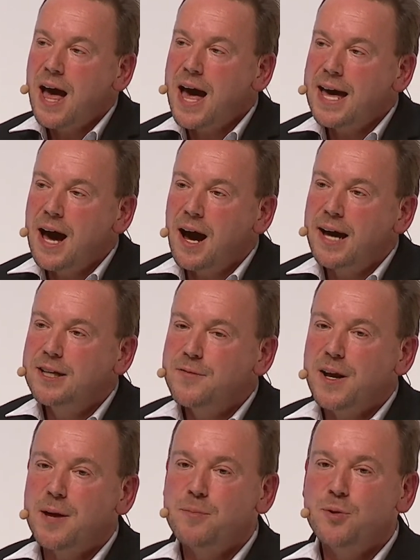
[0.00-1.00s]
AI
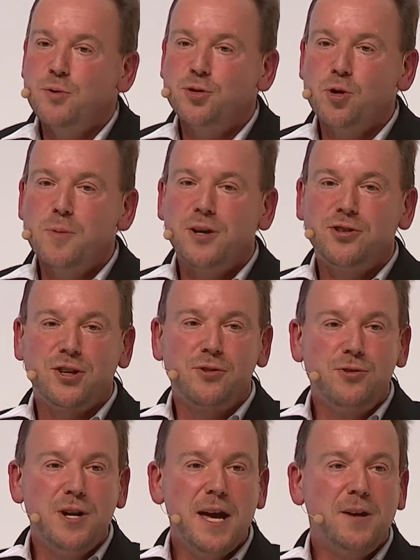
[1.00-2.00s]
development was almost to
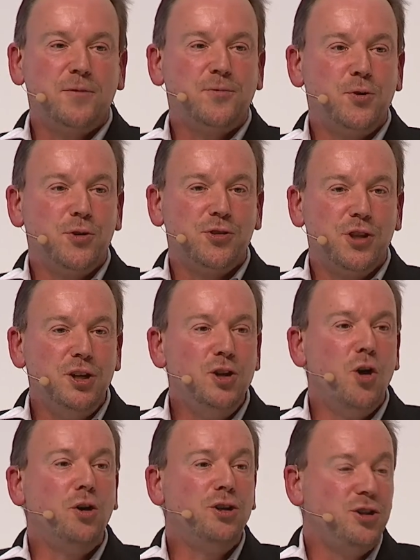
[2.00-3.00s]
reinforce the
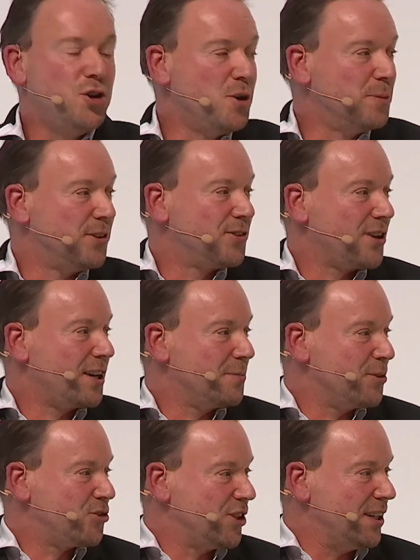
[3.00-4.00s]
non-human side of
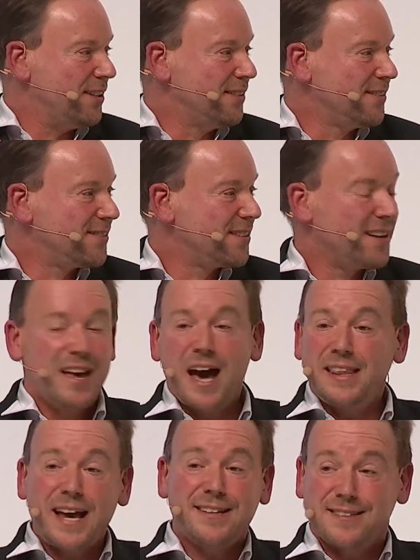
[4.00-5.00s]
machines,
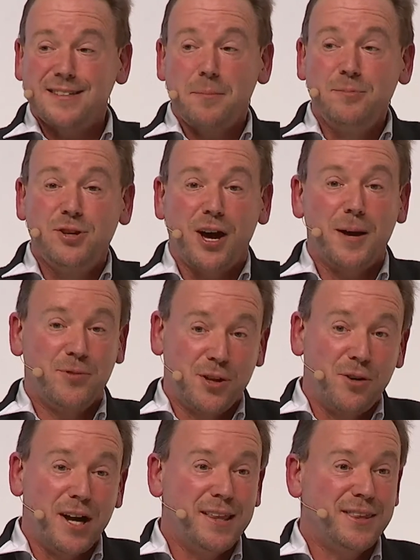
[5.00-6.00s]
and that's sometimes
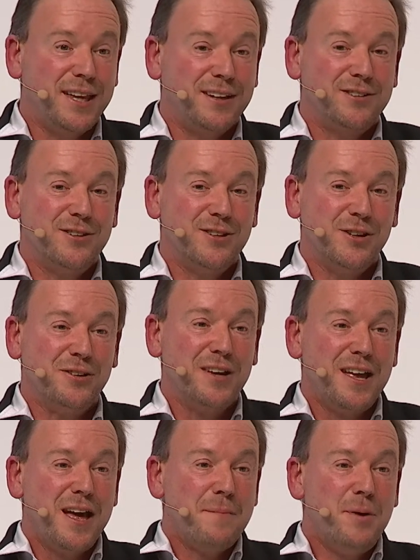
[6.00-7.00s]
the right thing to do,
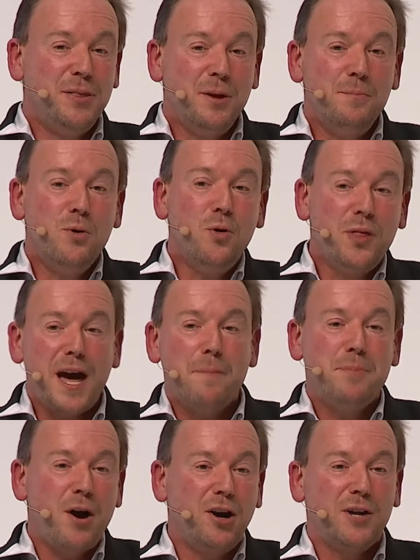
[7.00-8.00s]
but the more they are
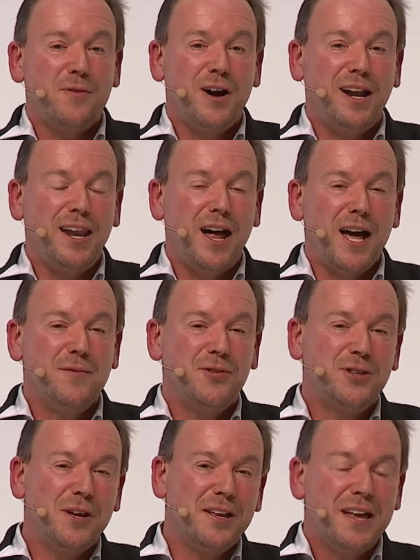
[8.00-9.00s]
part of our
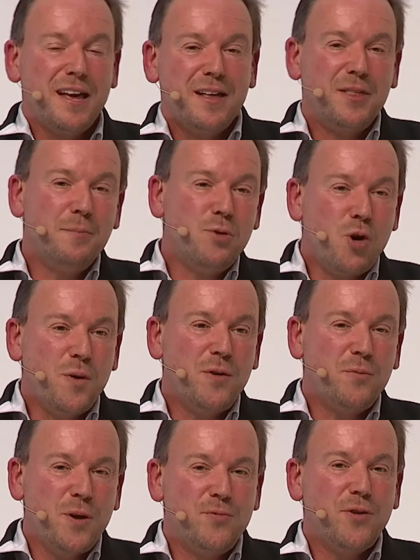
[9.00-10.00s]
lives, the more
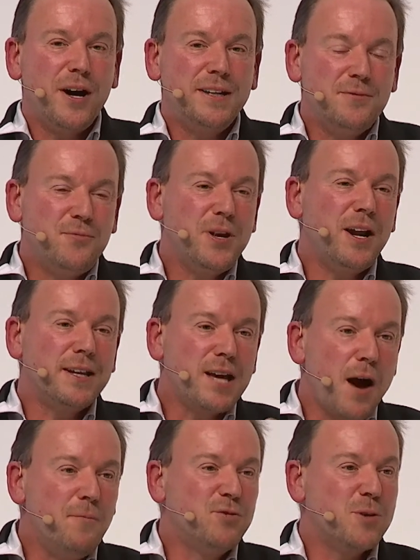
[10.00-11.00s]
we feel
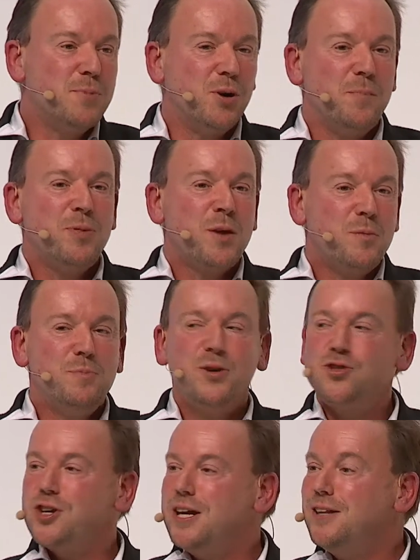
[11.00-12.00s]
uncomfortable with
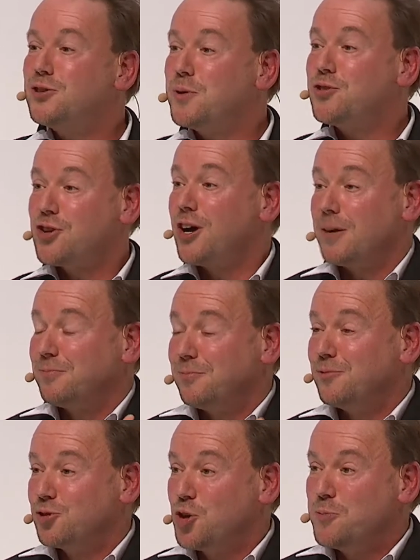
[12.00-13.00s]
machines which are
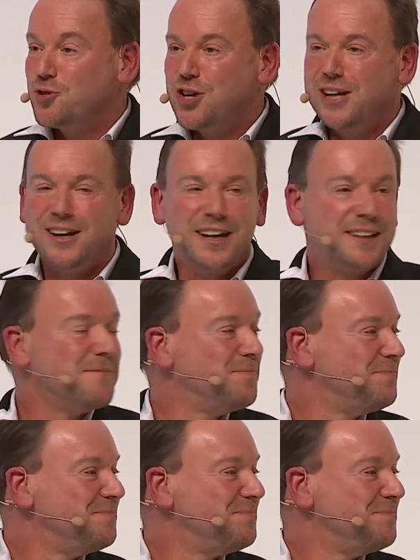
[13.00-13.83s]
too machine-like.